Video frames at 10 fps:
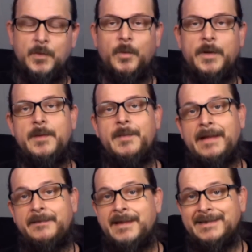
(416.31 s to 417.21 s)
We went
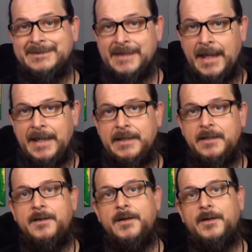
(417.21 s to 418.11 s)
back the next
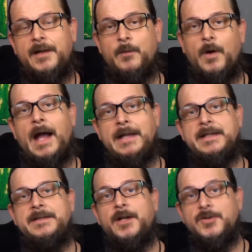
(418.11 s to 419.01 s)
day. Okay. Well, I
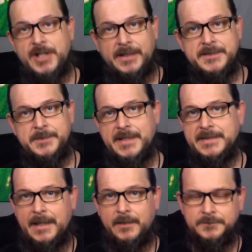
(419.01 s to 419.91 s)
did to go check this
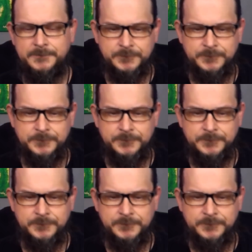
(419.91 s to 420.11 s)
place out.